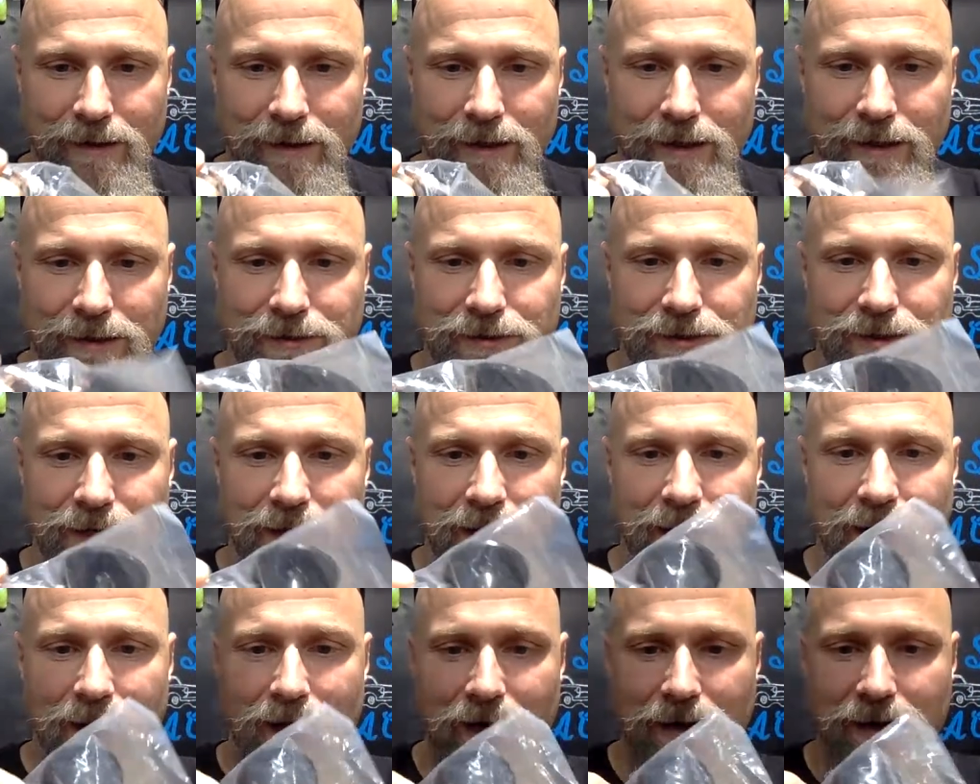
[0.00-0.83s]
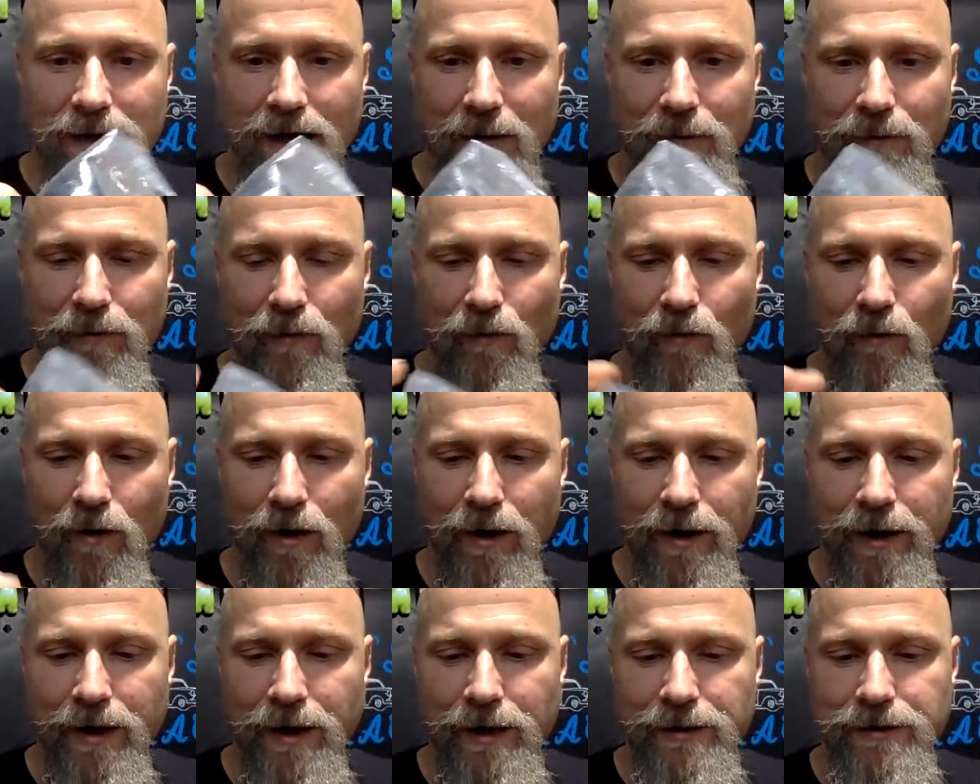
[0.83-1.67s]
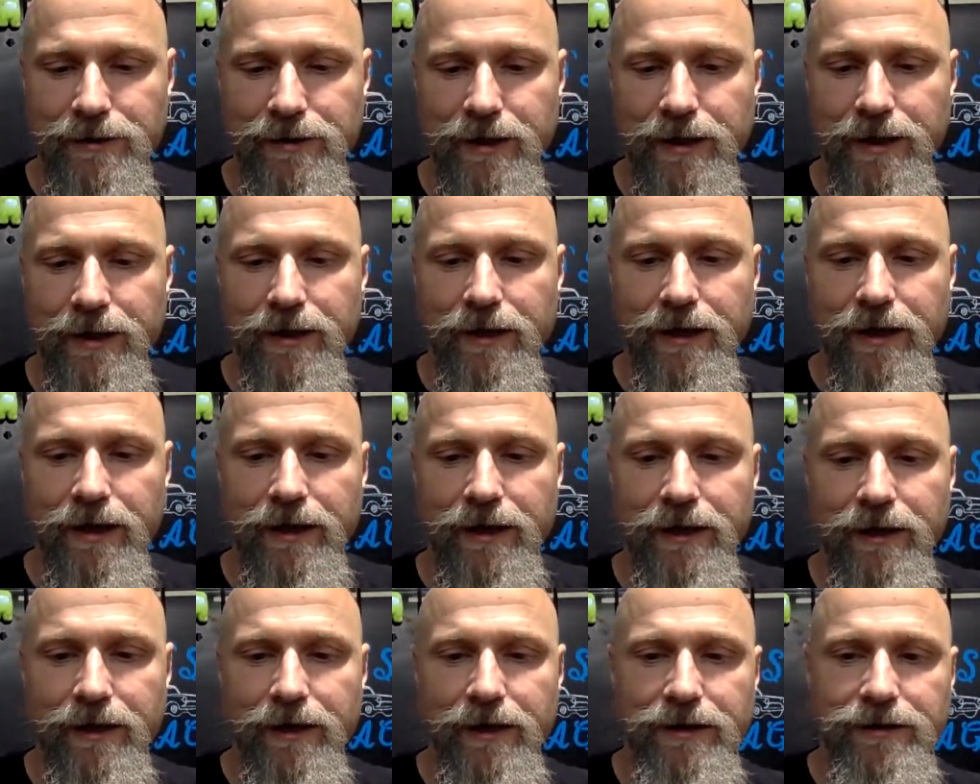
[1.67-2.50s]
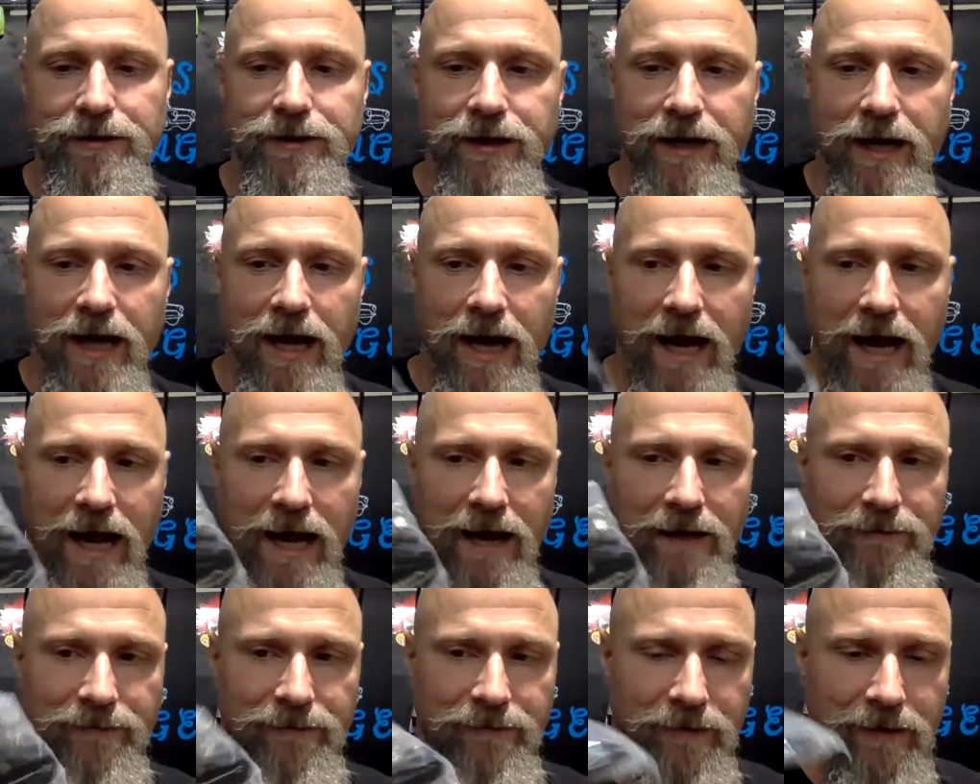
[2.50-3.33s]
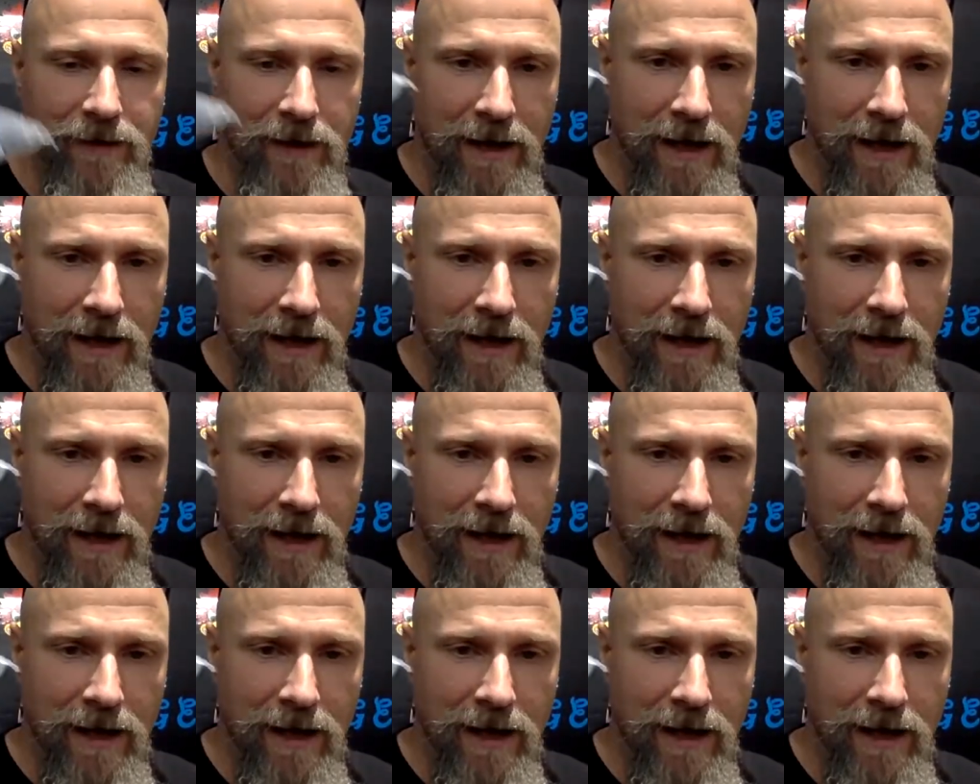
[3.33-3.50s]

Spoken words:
a couple 1-inch, and an 1.5 inches.